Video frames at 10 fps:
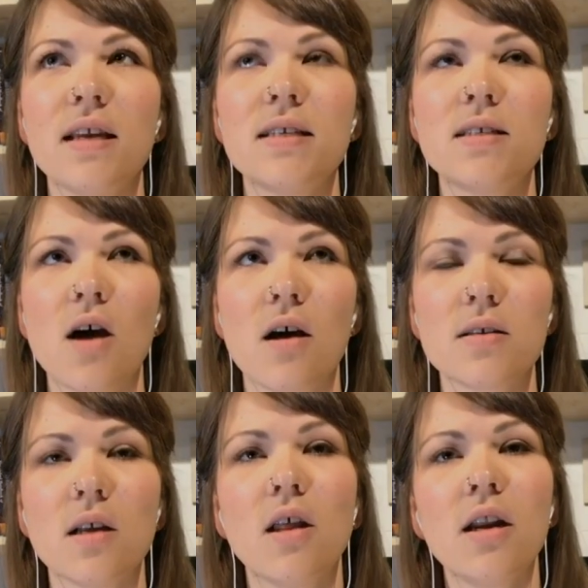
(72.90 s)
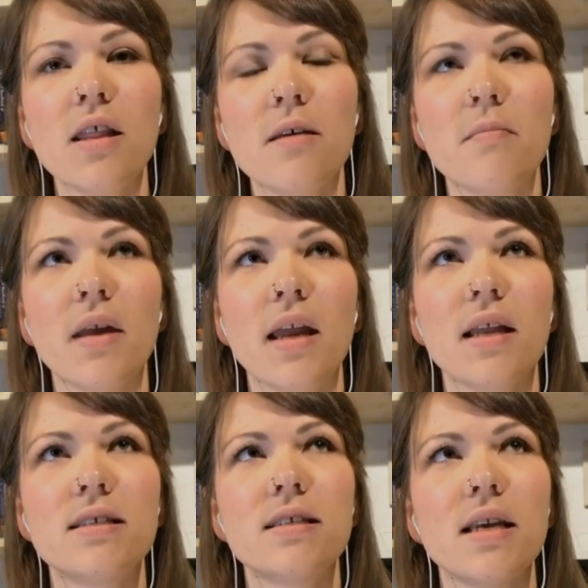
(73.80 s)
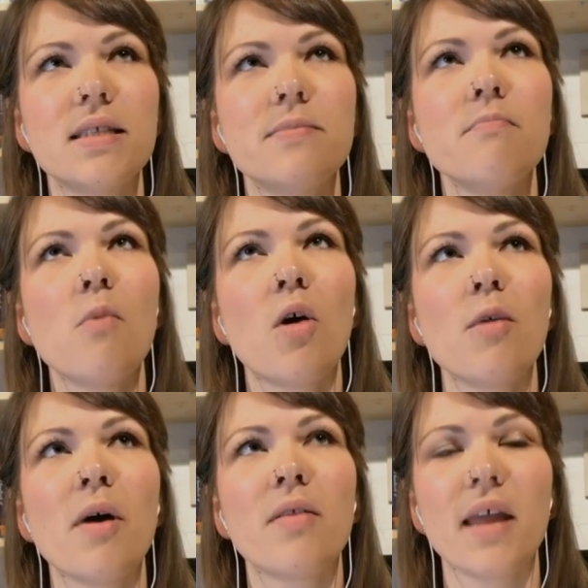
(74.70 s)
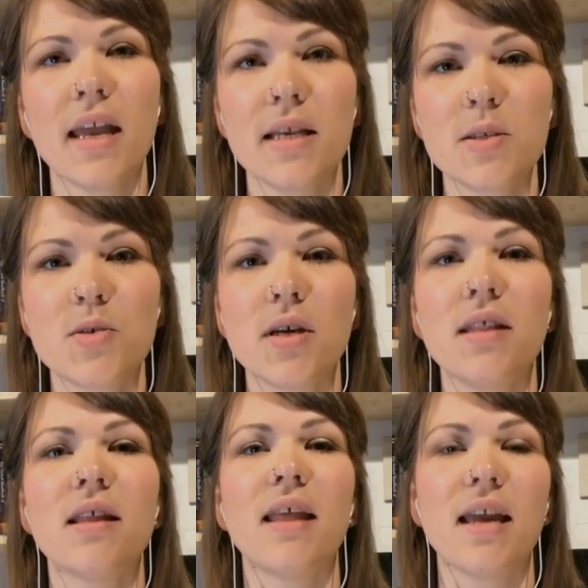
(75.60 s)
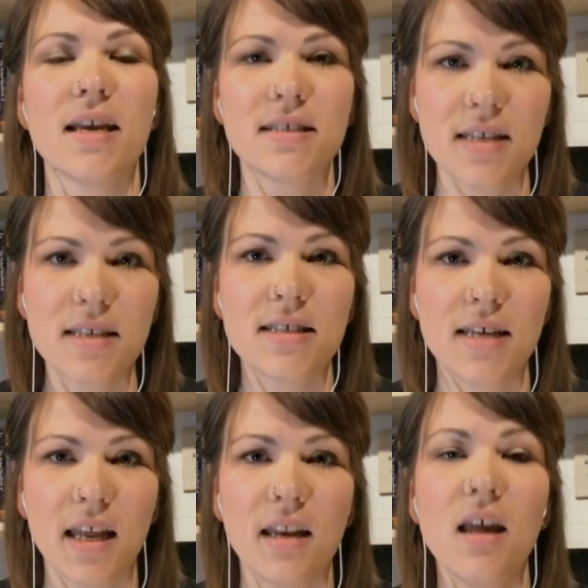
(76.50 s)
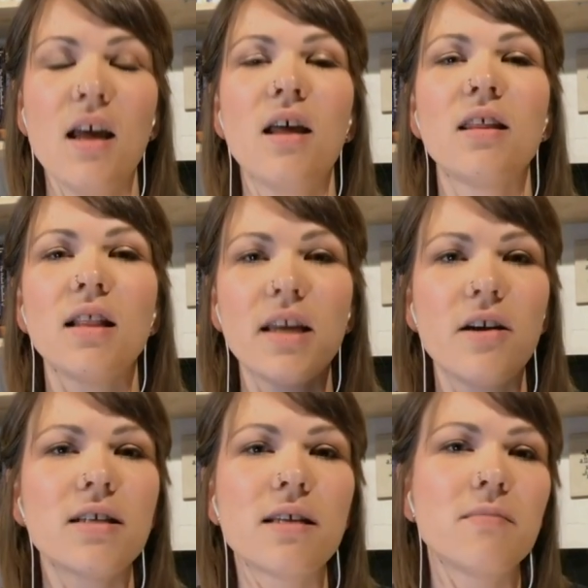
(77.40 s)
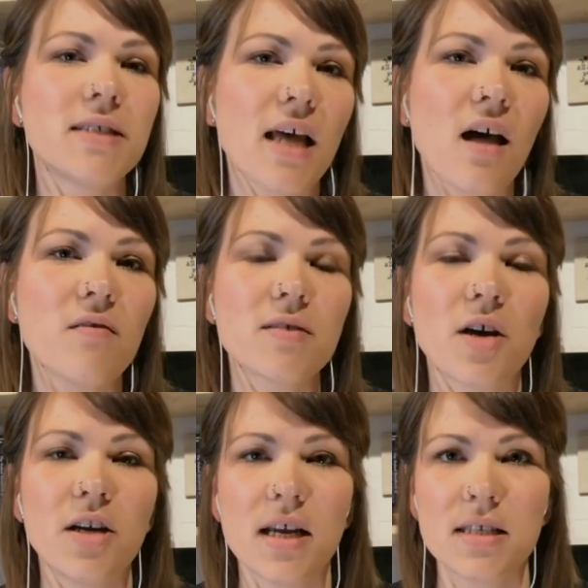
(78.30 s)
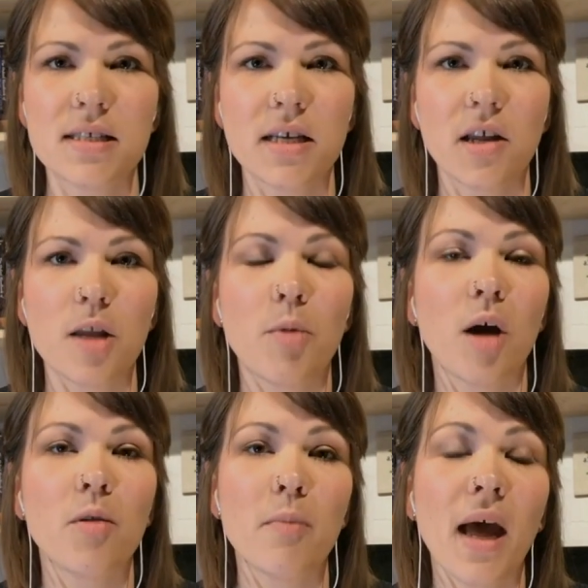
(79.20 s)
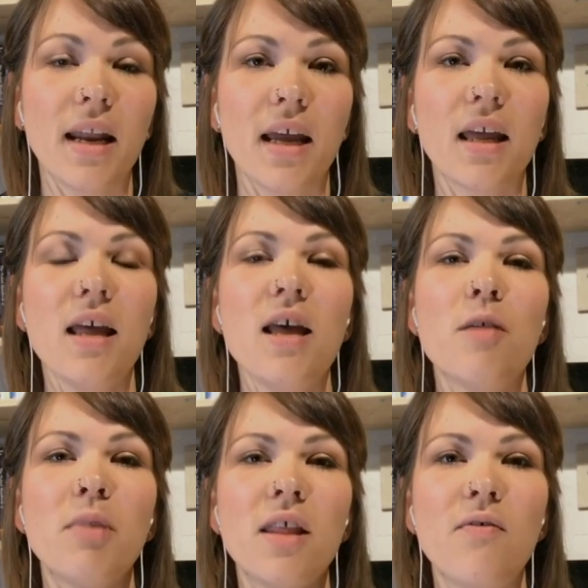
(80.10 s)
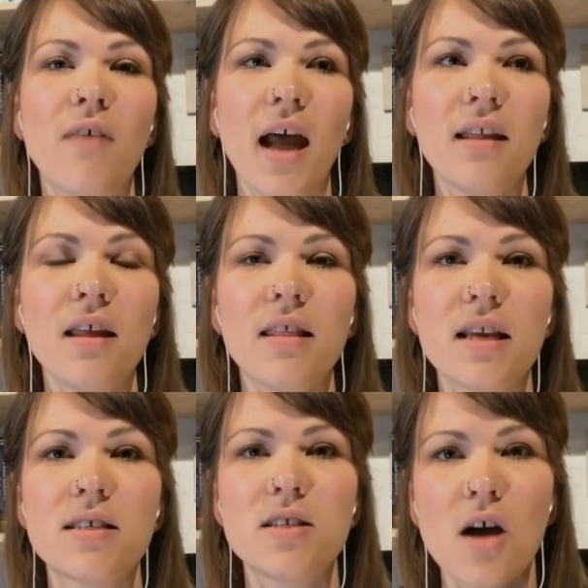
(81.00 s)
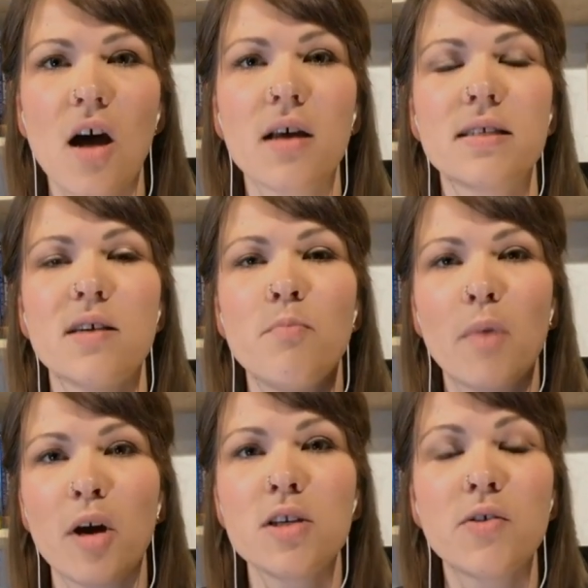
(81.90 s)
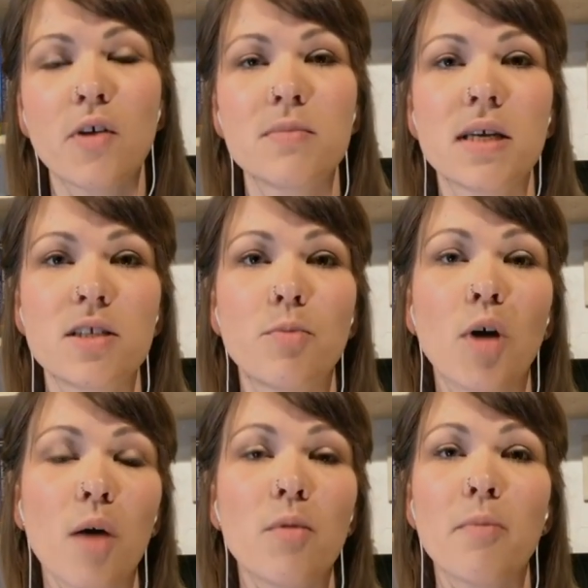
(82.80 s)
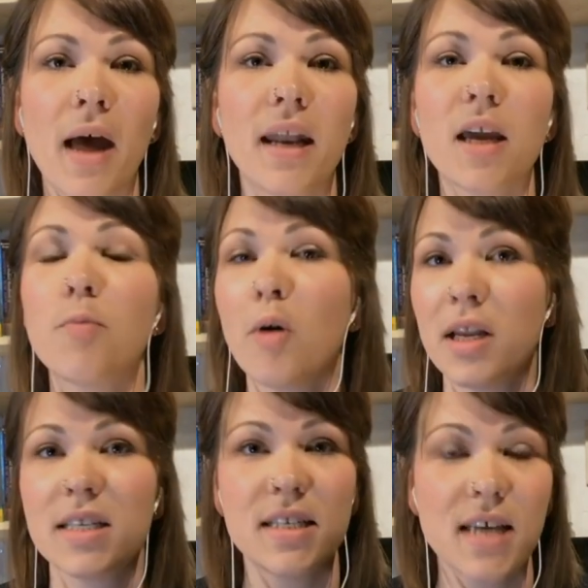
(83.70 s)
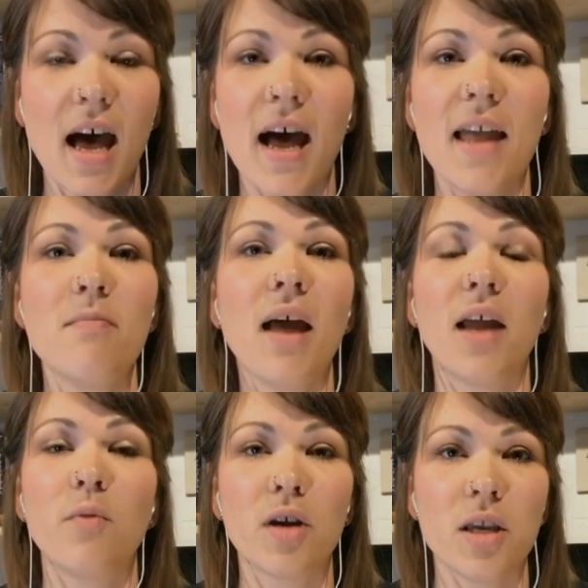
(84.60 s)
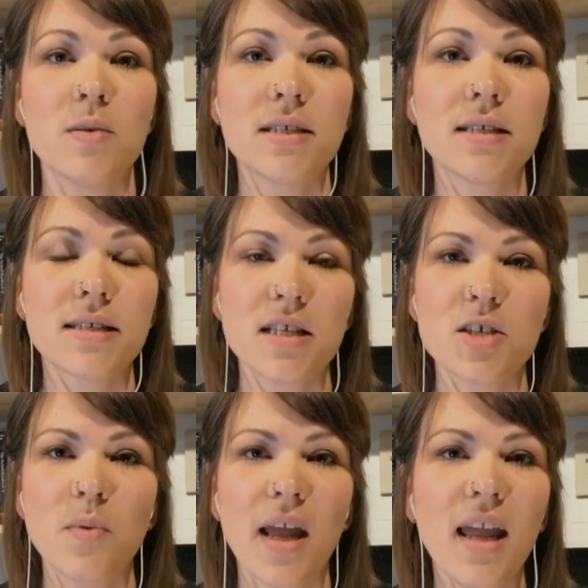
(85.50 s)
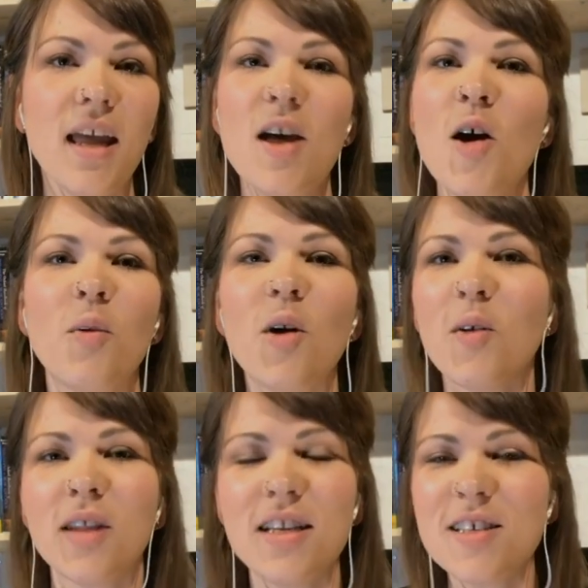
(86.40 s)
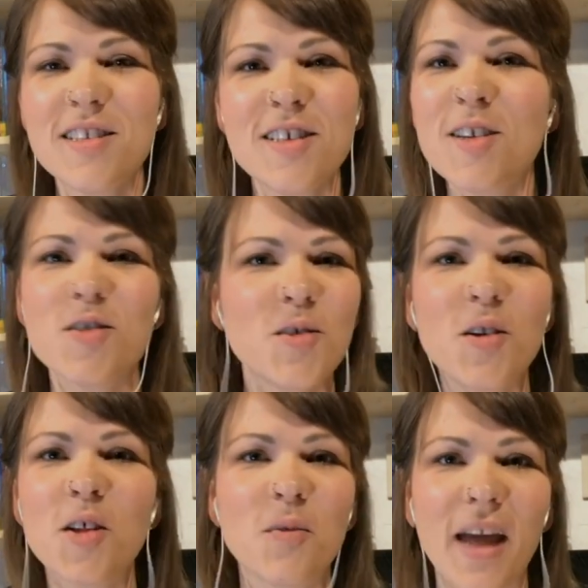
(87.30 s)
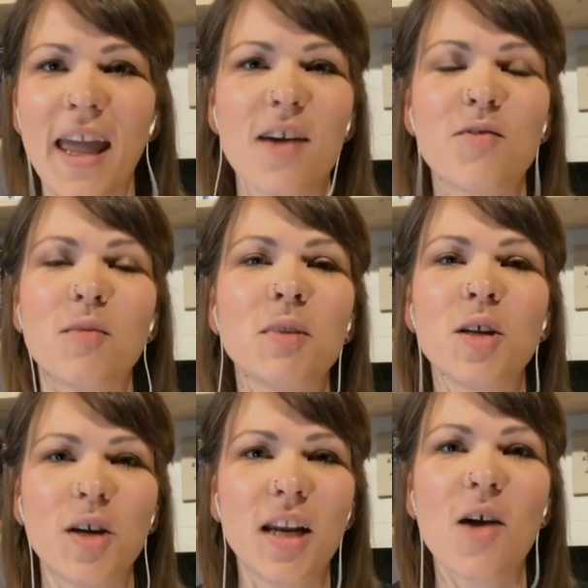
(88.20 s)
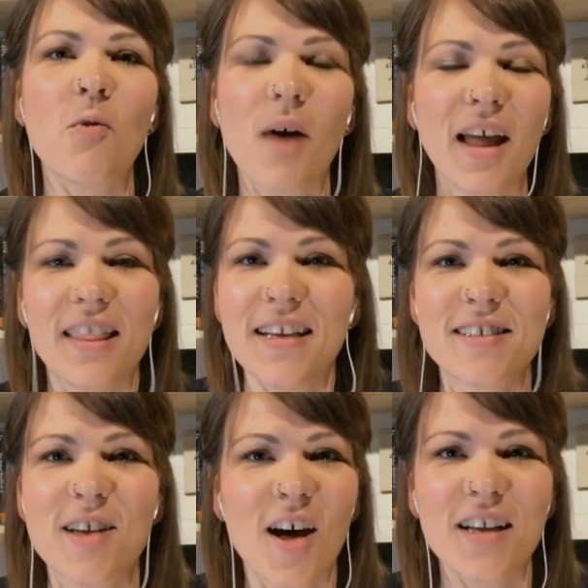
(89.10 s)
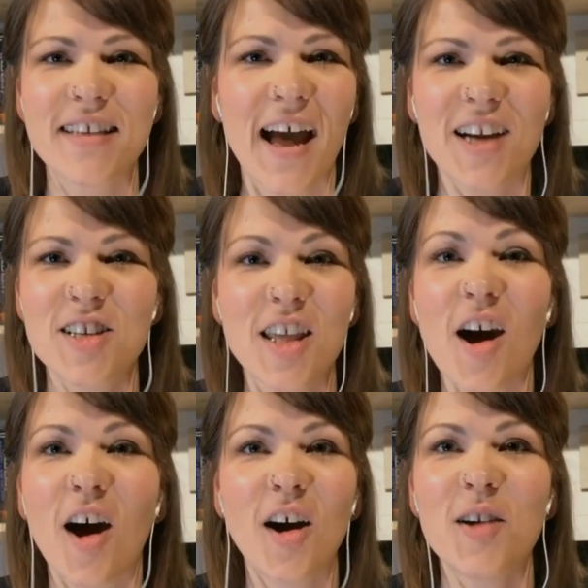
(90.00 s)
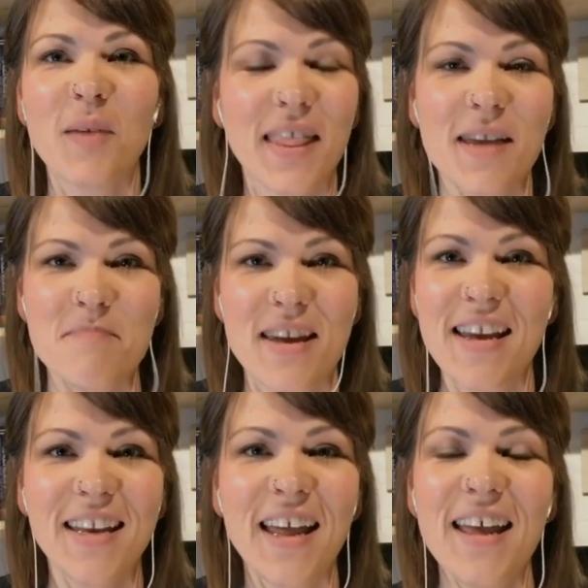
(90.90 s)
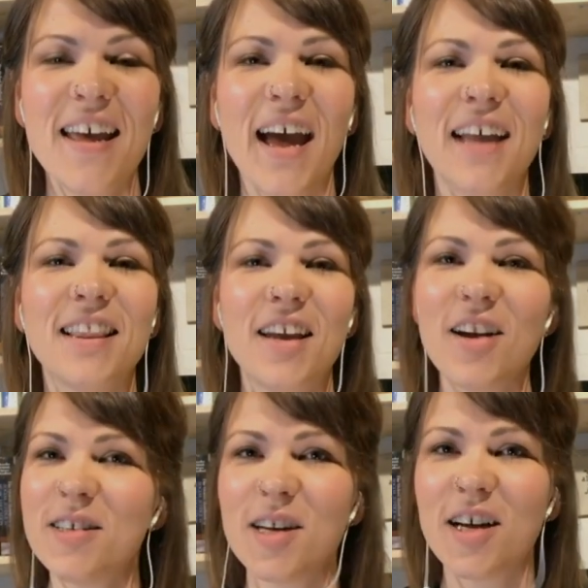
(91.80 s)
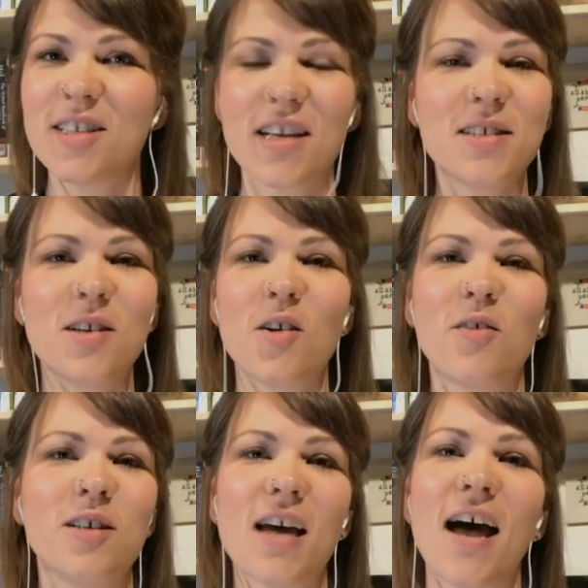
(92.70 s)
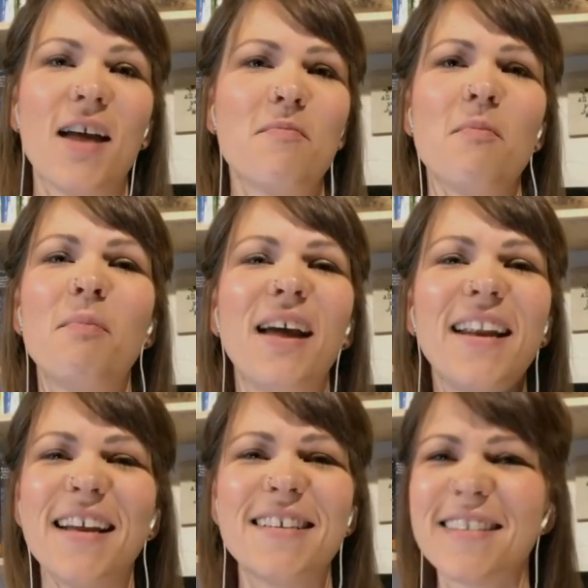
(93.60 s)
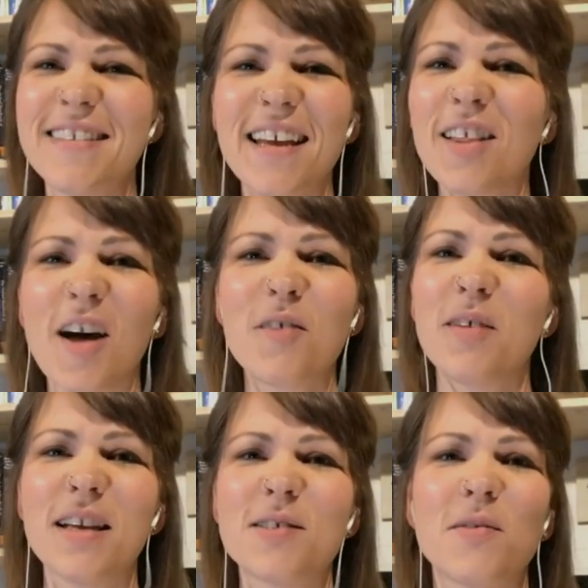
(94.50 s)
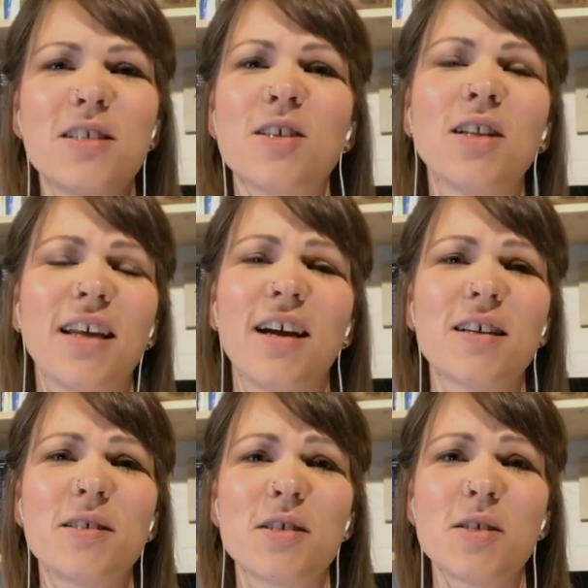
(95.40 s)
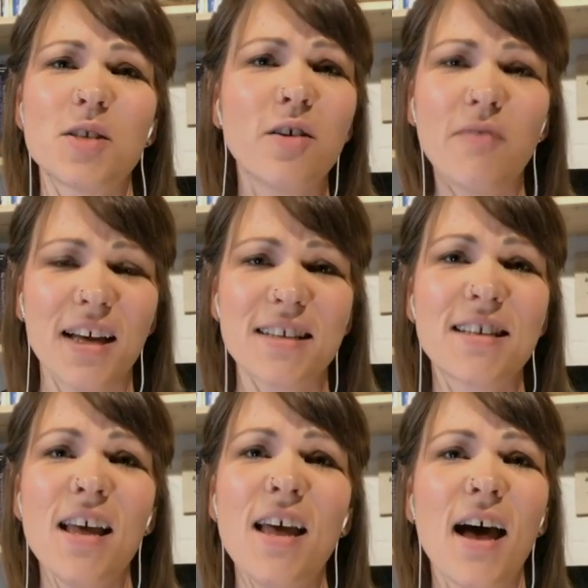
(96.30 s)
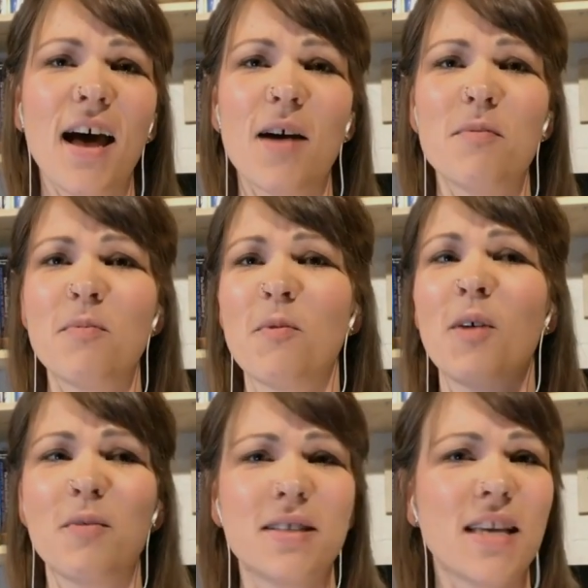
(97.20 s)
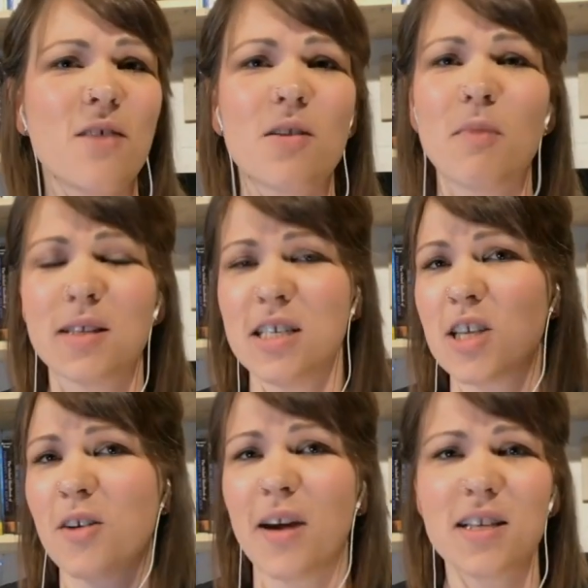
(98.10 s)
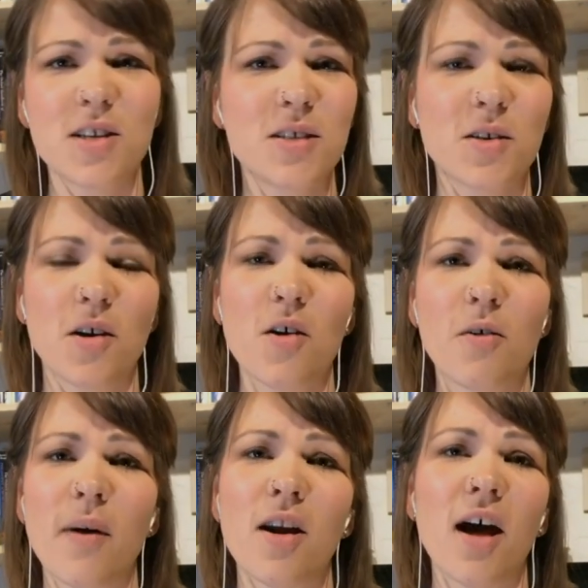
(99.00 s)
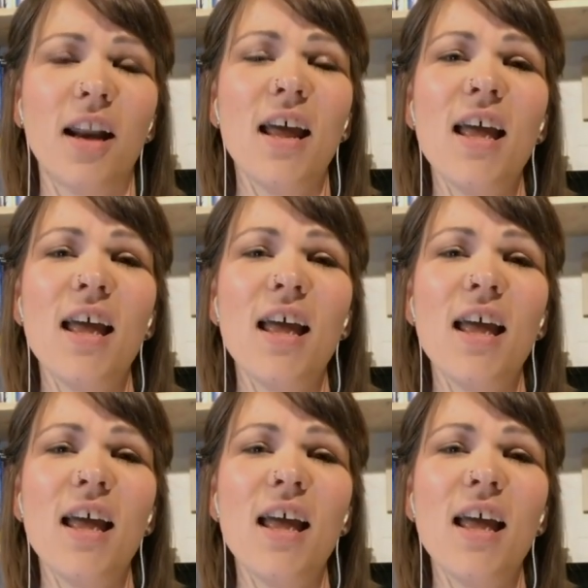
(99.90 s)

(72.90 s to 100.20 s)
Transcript: these songs, a lot of them, it's it's more about the history that they exist in. The lyrics themselves aren't necessarily problematic, but the fact that these songs emerged from such a problematic point in time and were used in such a way, we're only just a Google away from learning what these songs actually are and what they mean. And lyrics are adjusted over time, but it doesn't take long for these original lyrics to surface um, when we're singing with multi-generations or, or whatnot.